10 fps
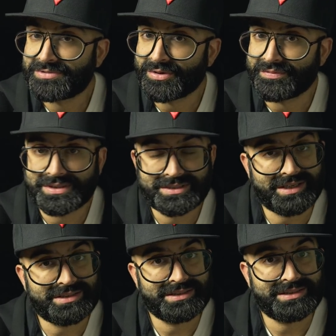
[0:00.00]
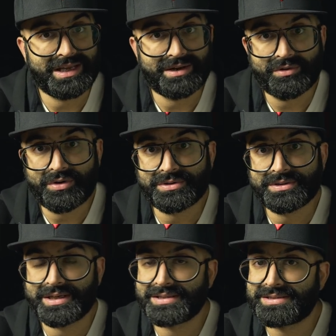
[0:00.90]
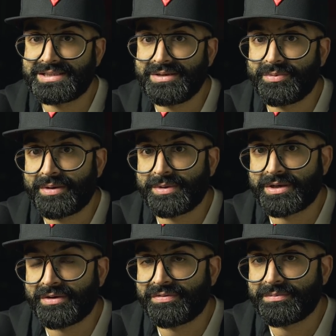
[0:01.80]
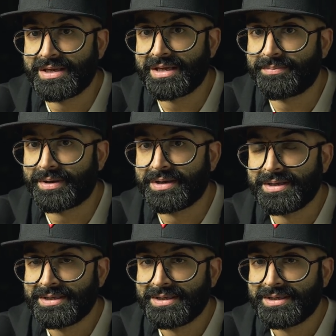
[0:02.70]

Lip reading: sort of discuss this later on and see where we go from here. But